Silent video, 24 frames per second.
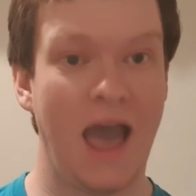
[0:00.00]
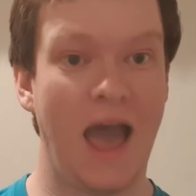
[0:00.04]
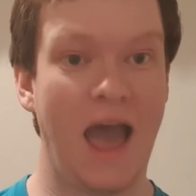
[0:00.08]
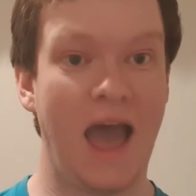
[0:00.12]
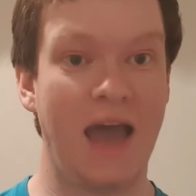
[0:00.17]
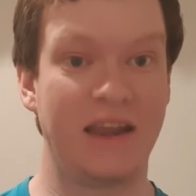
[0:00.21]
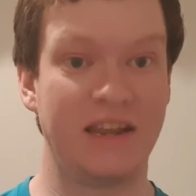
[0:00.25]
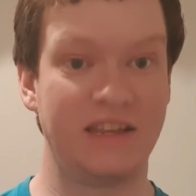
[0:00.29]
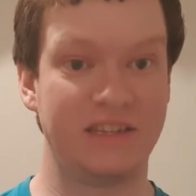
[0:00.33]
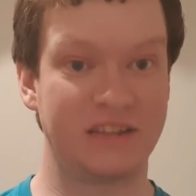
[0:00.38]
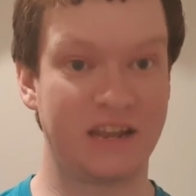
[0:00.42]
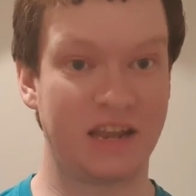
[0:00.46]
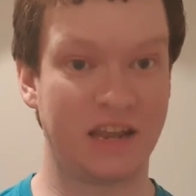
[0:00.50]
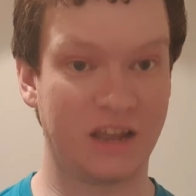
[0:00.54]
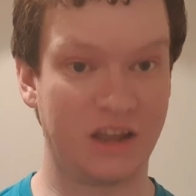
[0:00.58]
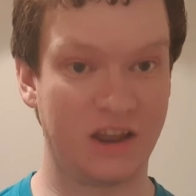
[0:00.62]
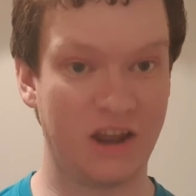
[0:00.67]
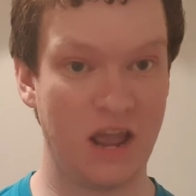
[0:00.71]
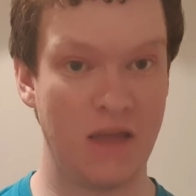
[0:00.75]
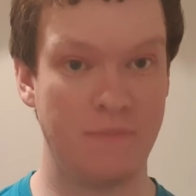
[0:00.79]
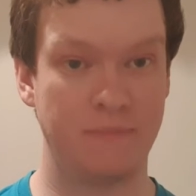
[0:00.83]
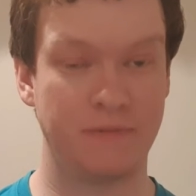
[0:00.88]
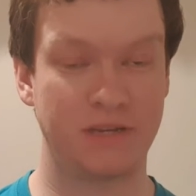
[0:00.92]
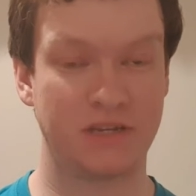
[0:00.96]
and he's in a
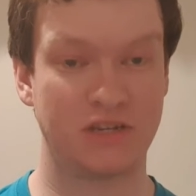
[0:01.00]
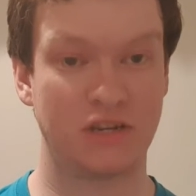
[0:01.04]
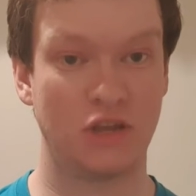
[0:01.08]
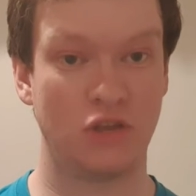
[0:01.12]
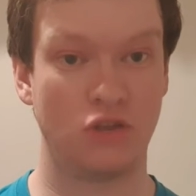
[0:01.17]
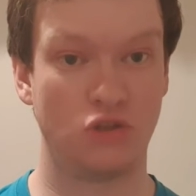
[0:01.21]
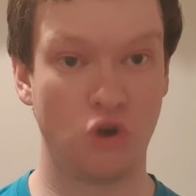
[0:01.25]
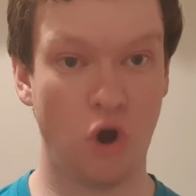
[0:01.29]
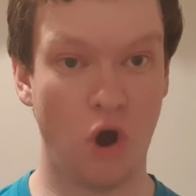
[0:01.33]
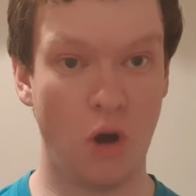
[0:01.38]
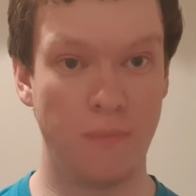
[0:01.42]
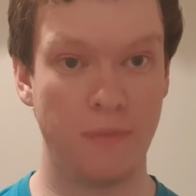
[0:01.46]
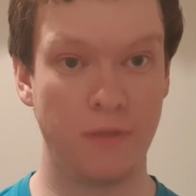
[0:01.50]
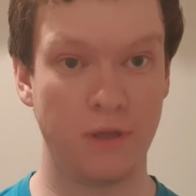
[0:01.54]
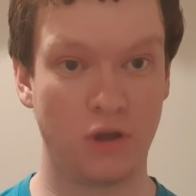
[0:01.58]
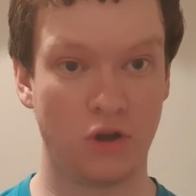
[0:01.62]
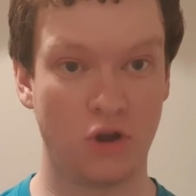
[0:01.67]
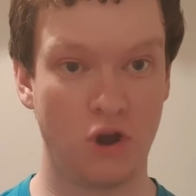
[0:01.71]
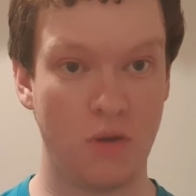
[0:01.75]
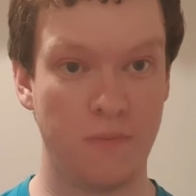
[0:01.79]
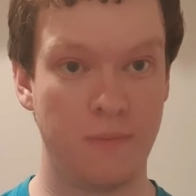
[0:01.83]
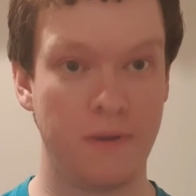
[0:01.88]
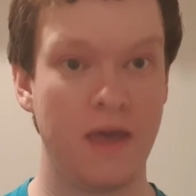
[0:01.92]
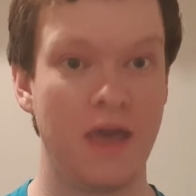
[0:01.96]
great position to top the
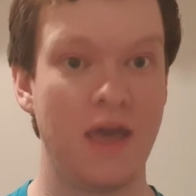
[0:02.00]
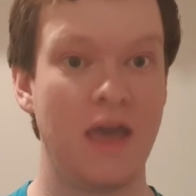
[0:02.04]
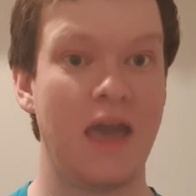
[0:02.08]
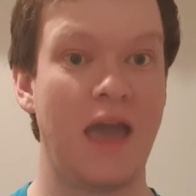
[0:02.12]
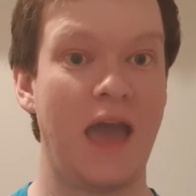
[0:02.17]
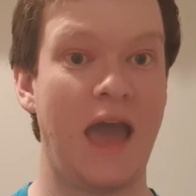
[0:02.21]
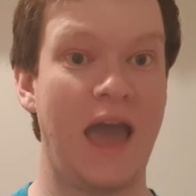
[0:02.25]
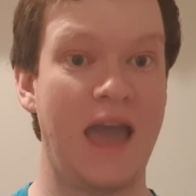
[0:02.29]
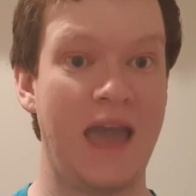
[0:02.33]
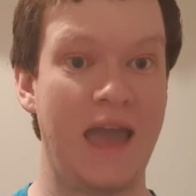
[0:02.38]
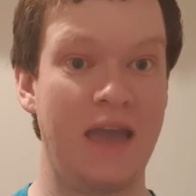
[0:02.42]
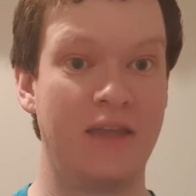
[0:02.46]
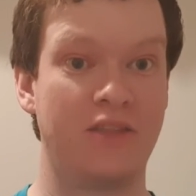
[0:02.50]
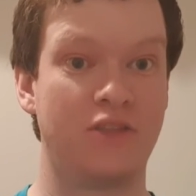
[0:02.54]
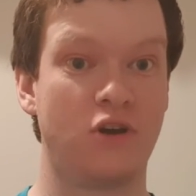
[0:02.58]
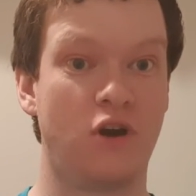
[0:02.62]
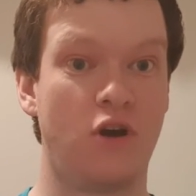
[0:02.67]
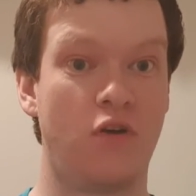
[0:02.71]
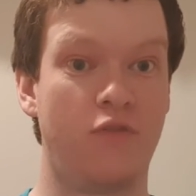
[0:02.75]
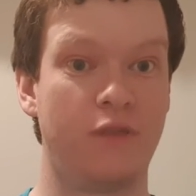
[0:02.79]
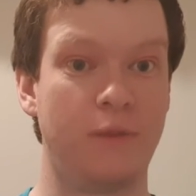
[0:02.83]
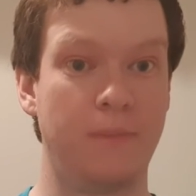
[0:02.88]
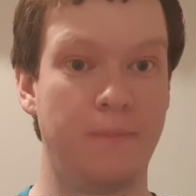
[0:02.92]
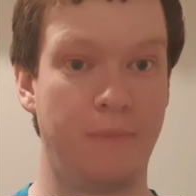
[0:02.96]
group ahead
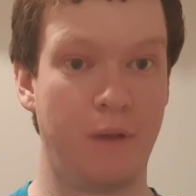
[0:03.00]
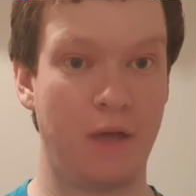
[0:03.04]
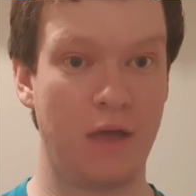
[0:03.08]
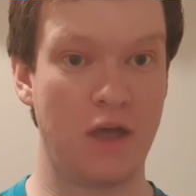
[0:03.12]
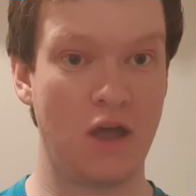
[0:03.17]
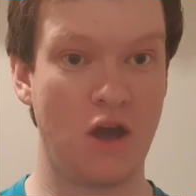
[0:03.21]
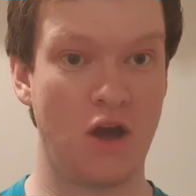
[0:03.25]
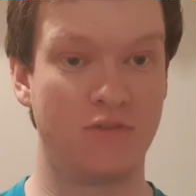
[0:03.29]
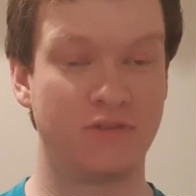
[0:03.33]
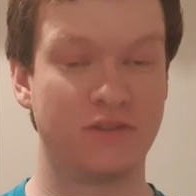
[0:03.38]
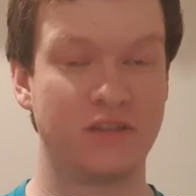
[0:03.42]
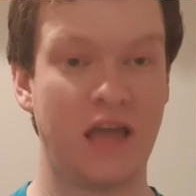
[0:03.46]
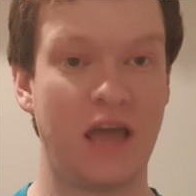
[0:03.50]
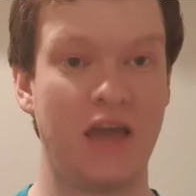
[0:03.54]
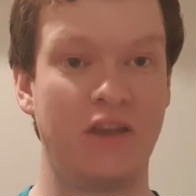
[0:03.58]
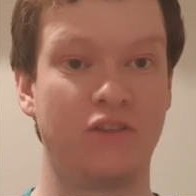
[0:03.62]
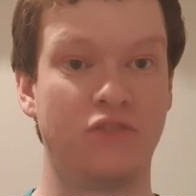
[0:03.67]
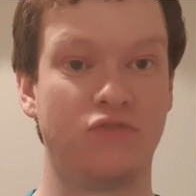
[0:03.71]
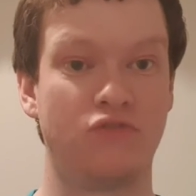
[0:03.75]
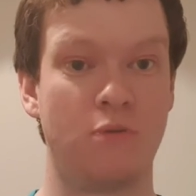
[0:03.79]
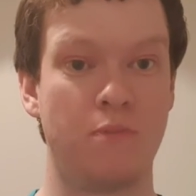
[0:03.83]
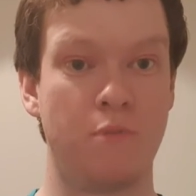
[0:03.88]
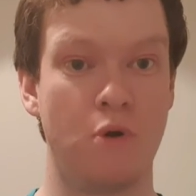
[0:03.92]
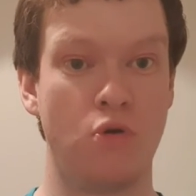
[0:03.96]
of the playoffs
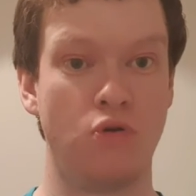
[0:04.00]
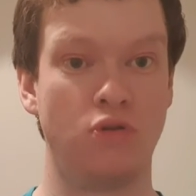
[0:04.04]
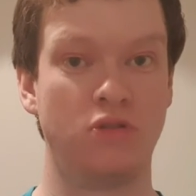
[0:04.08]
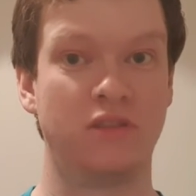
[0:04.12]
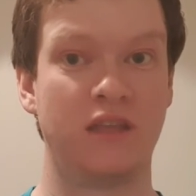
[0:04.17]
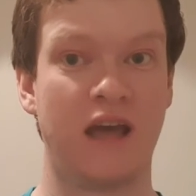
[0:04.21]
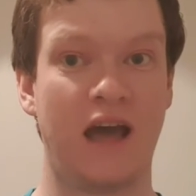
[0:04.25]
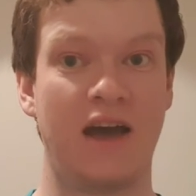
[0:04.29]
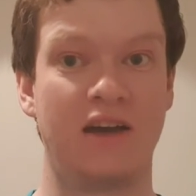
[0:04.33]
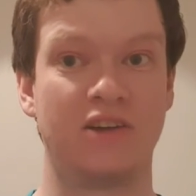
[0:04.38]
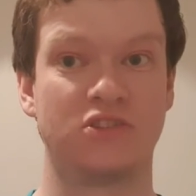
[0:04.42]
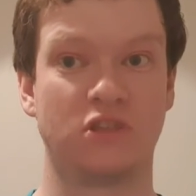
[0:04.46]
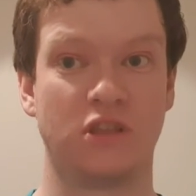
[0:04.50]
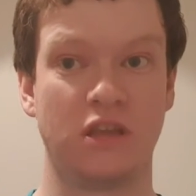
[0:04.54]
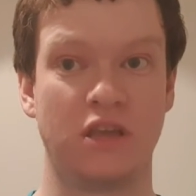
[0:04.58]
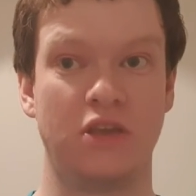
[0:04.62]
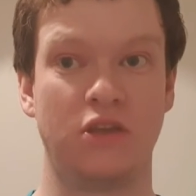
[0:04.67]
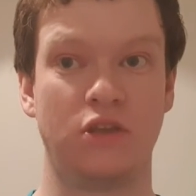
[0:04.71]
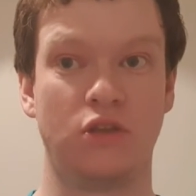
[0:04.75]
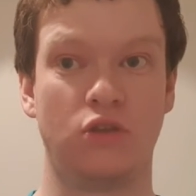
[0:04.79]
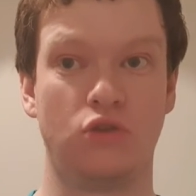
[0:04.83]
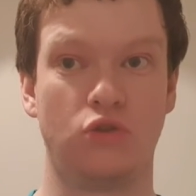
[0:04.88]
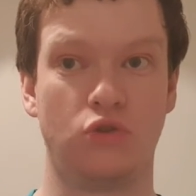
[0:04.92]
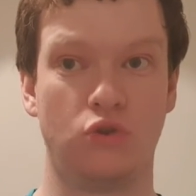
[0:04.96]
in Remote Darts
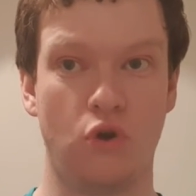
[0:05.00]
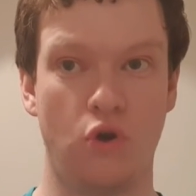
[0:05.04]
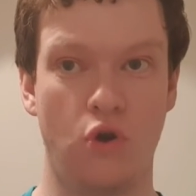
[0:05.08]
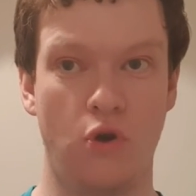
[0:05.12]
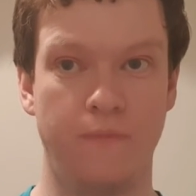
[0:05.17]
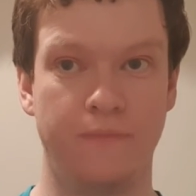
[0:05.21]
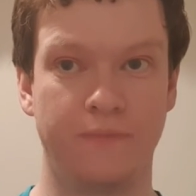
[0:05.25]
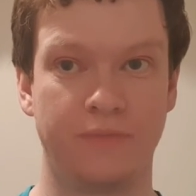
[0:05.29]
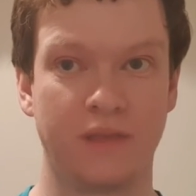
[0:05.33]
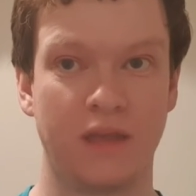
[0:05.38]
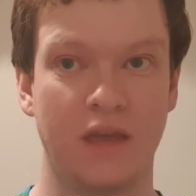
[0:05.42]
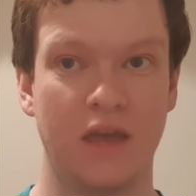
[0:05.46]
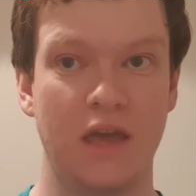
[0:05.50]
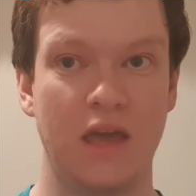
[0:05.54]
League 2.